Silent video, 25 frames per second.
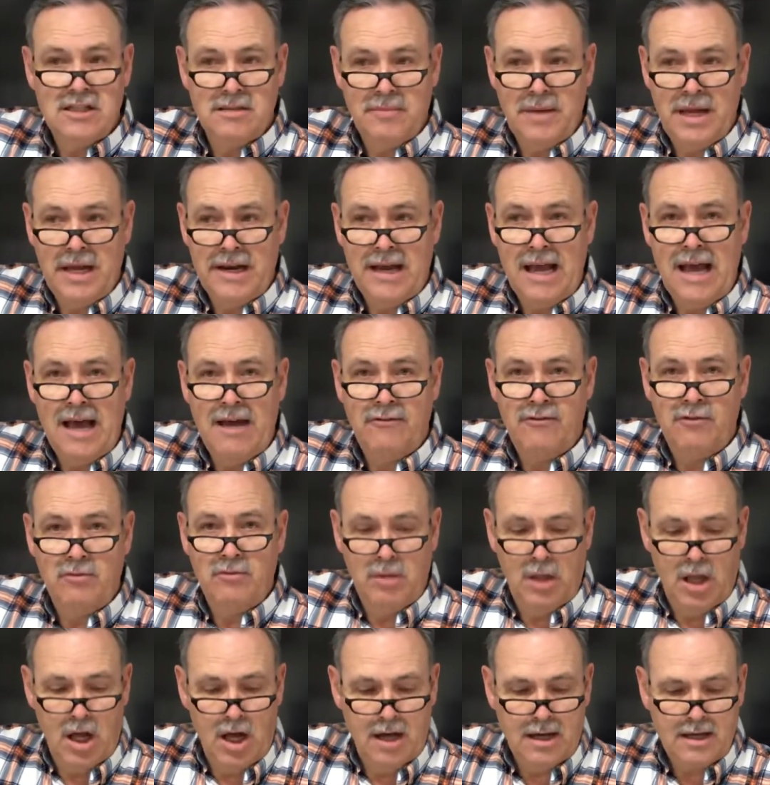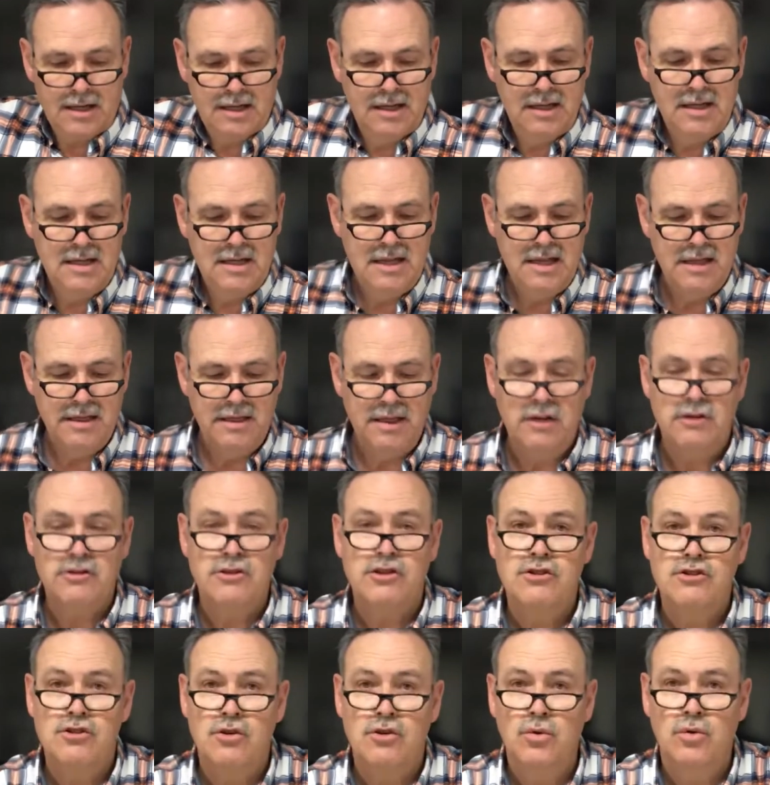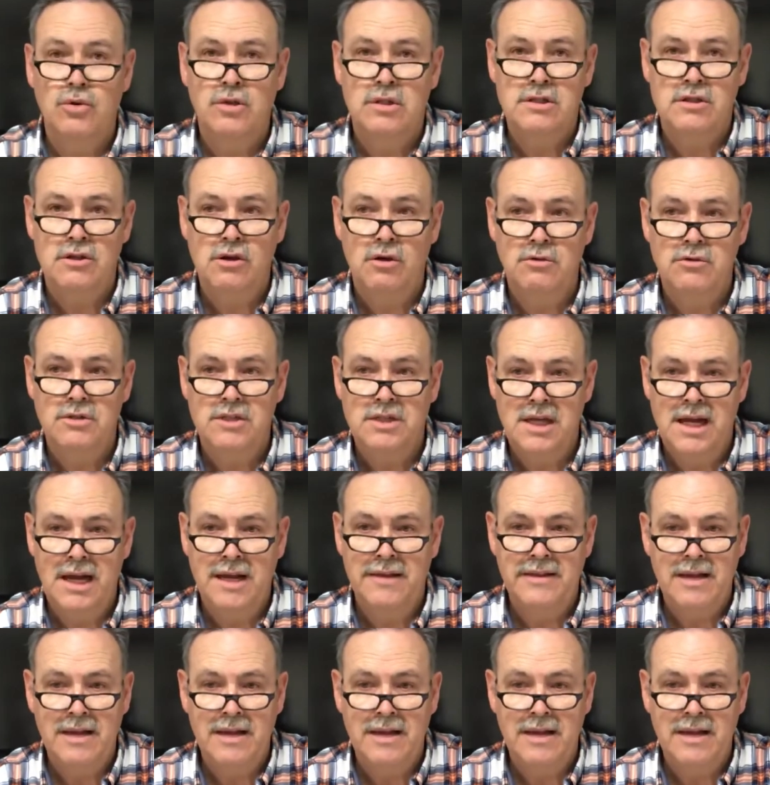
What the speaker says: about a half a block, there's a school zone sign.